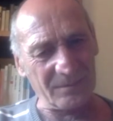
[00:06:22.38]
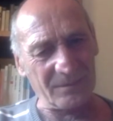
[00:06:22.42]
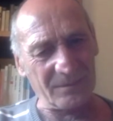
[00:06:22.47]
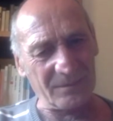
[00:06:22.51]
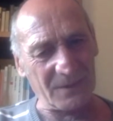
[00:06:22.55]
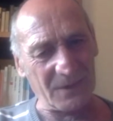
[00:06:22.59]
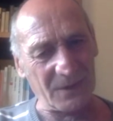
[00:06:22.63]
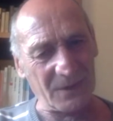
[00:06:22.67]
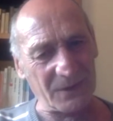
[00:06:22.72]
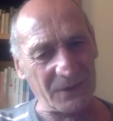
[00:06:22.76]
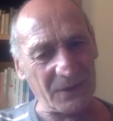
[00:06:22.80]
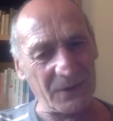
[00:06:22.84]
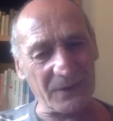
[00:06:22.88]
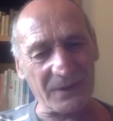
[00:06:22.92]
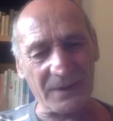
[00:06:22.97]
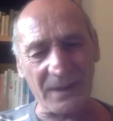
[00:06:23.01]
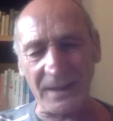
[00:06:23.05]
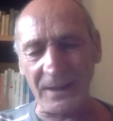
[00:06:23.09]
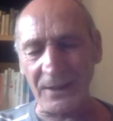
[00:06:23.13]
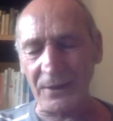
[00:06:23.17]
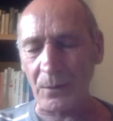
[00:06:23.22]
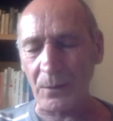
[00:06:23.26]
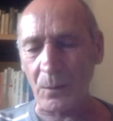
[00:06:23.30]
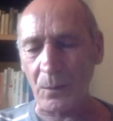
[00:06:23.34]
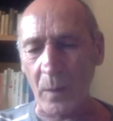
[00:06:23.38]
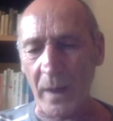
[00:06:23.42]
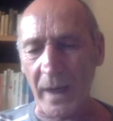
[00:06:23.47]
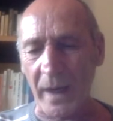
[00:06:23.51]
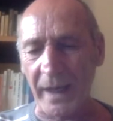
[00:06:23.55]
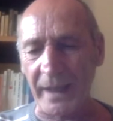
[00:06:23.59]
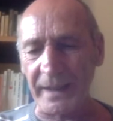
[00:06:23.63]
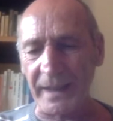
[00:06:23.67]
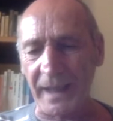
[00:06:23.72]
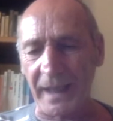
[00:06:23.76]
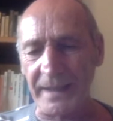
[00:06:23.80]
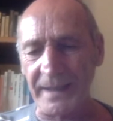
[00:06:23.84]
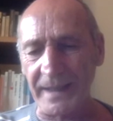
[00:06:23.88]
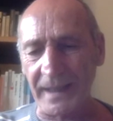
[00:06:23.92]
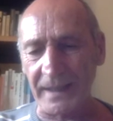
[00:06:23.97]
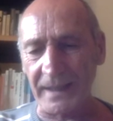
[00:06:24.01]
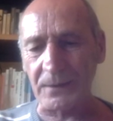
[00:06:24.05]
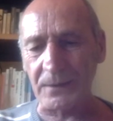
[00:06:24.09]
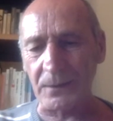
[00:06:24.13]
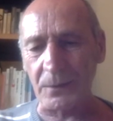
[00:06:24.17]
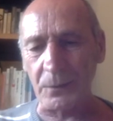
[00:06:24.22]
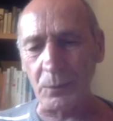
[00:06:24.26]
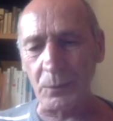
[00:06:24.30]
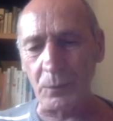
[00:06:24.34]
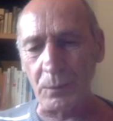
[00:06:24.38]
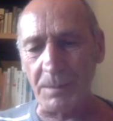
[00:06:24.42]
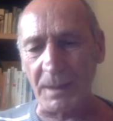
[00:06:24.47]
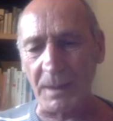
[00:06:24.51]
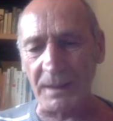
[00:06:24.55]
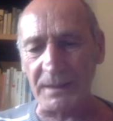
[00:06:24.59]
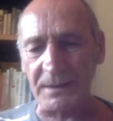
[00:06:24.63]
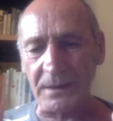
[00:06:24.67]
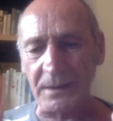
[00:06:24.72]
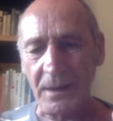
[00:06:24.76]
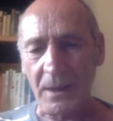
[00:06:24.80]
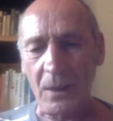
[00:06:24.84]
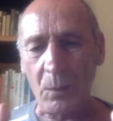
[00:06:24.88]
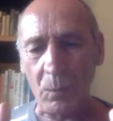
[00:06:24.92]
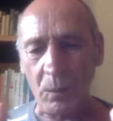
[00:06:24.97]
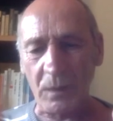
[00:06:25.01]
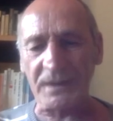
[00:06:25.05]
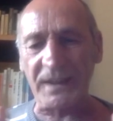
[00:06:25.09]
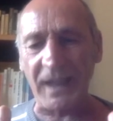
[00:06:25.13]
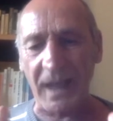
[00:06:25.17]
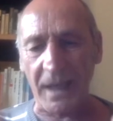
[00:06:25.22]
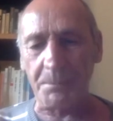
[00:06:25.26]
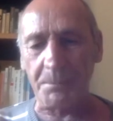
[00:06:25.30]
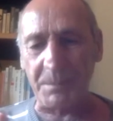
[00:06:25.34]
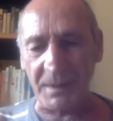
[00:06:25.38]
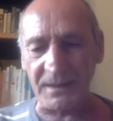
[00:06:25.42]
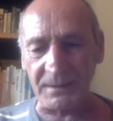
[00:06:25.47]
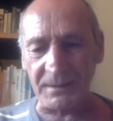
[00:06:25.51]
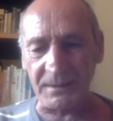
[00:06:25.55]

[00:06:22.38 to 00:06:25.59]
This is the reason why I ask you, but what happens?